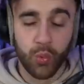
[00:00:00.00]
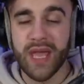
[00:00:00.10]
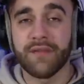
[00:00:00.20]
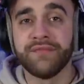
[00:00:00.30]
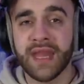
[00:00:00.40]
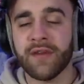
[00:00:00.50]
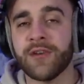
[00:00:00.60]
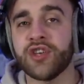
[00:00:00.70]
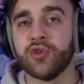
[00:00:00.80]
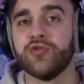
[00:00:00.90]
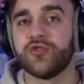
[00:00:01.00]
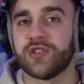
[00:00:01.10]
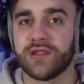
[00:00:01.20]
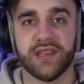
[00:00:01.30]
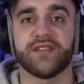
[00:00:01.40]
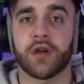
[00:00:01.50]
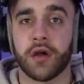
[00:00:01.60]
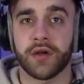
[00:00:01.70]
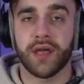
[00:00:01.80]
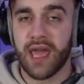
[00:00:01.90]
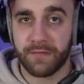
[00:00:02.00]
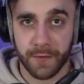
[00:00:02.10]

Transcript: We have never used this card ever.